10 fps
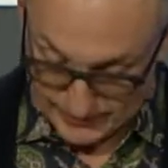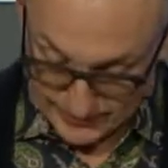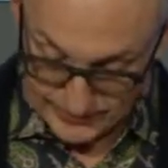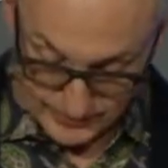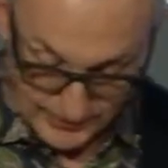
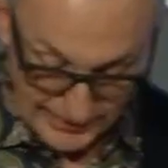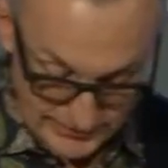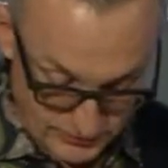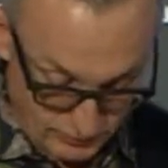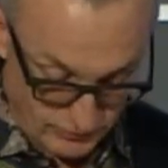in the
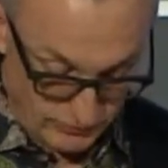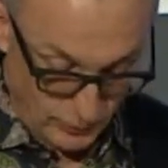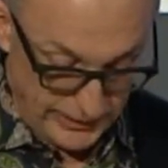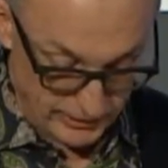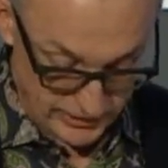last
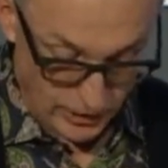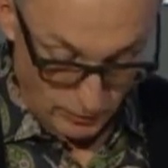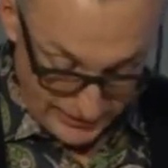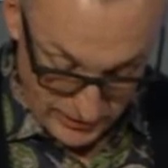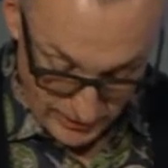week or so
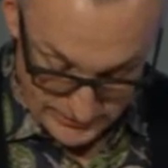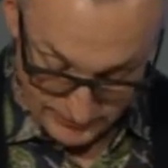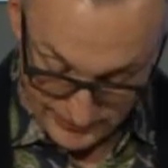because of